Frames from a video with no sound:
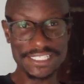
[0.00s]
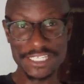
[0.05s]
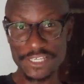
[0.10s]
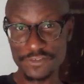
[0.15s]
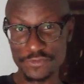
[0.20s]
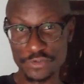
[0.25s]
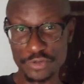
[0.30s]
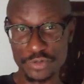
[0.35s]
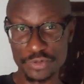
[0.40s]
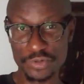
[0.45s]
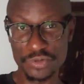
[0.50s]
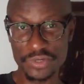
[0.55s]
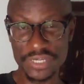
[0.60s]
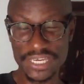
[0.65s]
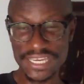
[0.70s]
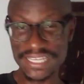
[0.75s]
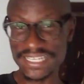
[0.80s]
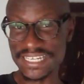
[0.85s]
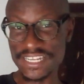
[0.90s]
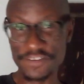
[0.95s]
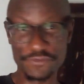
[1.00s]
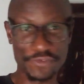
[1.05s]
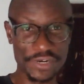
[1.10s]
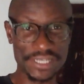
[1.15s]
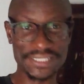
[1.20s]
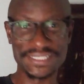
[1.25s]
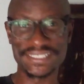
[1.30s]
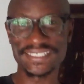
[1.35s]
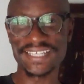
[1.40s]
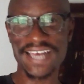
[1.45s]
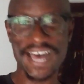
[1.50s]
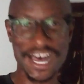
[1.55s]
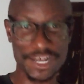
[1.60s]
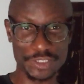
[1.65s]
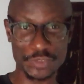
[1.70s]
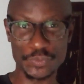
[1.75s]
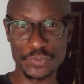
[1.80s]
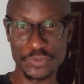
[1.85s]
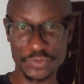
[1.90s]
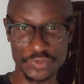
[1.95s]
give you a different
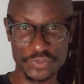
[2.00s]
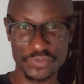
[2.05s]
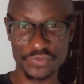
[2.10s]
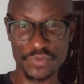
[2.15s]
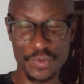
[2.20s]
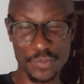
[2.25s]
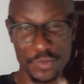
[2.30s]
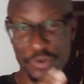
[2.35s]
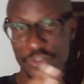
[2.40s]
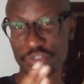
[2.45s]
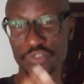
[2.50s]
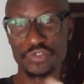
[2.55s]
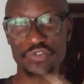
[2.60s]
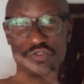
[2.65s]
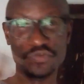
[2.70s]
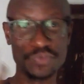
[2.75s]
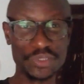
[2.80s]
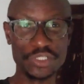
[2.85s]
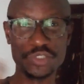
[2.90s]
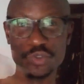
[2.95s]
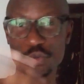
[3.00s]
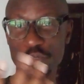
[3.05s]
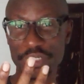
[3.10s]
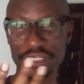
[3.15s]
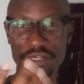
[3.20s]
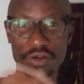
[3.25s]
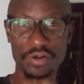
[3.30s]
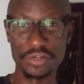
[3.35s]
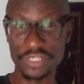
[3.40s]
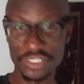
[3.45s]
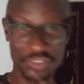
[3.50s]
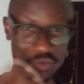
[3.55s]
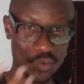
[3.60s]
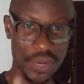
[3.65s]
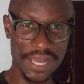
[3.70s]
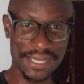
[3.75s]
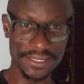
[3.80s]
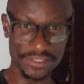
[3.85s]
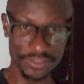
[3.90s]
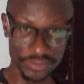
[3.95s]
output from what you've been doing all this
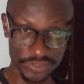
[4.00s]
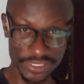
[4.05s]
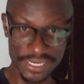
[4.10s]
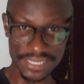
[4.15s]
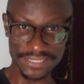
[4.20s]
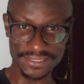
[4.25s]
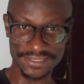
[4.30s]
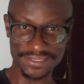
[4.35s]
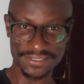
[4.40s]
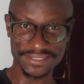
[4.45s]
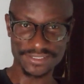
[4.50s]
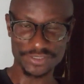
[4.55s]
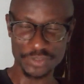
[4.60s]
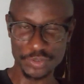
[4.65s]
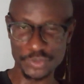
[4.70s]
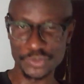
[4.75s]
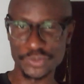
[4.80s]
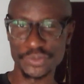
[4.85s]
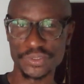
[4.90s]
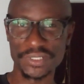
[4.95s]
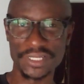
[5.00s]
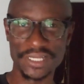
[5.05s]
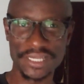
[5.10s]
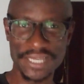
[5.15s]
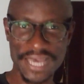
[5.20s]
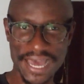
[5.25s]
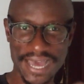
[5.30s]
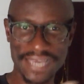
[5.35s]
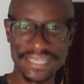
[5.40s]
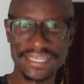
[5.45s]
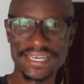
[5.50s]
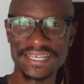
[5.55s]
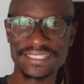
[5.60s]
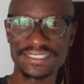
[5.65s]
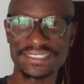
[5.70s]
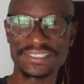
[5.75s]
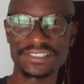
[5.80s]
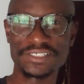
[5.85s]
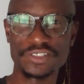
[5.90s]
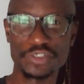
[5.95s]
while. You get? So I
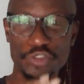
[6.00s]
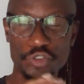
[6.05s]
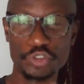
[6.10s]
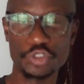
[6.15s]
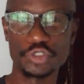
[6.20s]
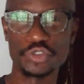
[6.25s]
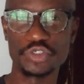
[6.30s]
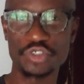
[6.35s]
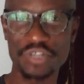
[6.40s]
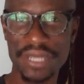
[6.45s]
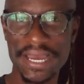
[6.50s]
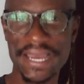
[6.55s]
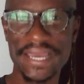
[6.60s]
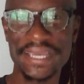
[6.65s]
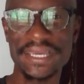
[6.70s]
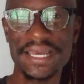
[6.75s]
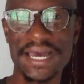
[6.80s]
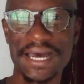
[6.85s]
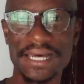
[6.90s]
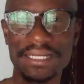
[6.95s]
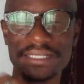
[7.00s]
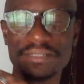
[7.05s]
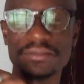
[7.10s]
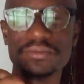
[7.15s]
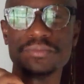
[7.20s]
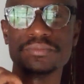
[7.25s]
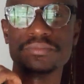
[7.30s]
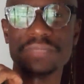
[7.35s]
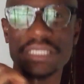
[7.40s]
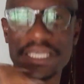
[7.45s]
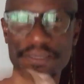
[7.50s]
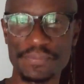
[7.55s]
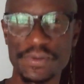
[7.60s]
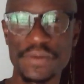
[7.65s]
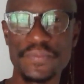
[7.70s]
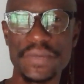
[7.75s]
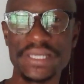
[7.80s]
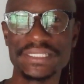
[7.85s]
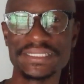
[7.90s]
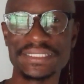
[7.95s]
guess you should try and
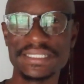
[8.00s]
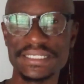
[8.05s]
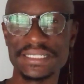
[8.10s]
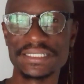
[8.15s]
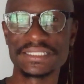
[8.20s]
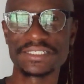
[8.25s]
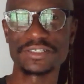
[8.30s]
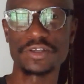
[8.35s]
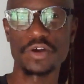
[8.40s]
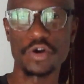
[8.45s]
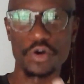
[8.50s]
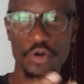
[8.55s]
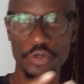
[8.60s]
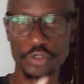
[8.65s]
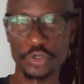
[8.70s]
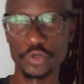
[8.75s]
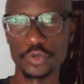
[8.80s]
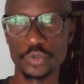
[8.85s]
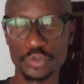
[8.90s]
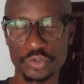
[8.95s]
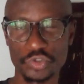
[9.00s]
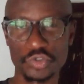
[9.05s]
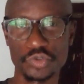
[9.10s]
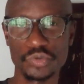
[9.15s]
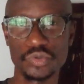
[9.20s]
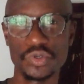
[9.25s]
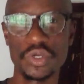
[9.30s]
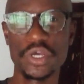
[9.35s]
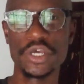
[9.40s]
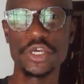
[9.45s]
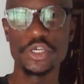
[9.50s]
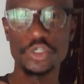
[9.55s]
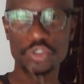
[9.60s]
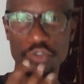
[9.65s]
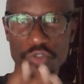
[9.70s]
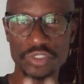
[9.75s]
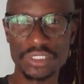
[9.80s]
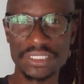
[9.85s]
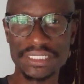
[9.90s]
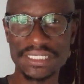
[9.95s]
implement this on your own too,
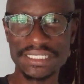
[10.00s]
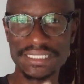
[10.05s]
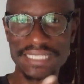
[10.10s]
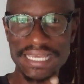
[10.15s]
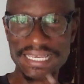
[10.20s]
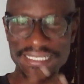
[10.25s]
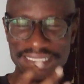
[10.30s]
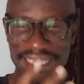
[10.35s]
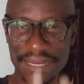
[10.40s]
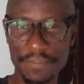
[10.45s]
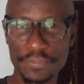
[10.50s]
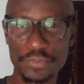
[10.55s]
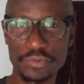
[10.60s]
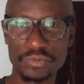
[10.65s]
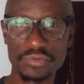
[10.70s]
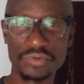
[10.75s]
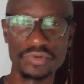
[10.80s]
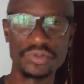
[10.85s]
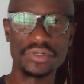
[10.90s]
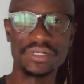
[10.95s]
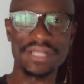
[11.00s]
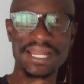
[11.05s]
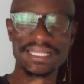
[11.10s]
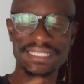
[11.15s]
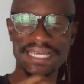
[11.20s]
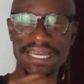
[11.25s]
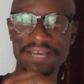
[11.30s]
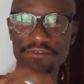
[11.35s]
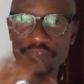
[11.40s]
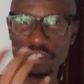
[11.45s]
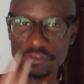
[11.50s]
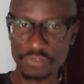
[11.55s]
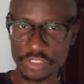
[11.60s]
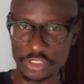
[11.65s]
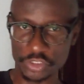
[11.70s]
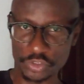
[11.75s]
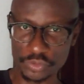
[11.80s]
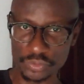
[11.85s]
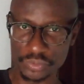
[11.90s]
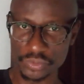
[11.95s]
using this example that I have given
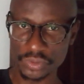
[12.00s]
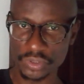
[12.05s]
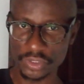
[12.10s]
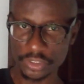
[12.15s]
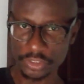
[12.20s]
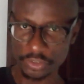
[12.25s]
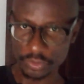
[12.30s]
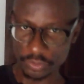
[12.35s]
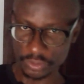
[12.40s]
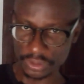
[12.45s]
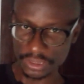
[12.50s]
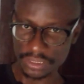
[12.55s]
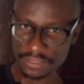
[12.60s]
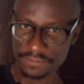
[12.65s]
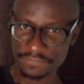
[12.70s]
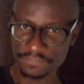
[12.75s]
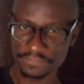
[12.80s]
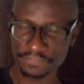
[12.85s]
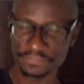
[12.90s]
you. Okay.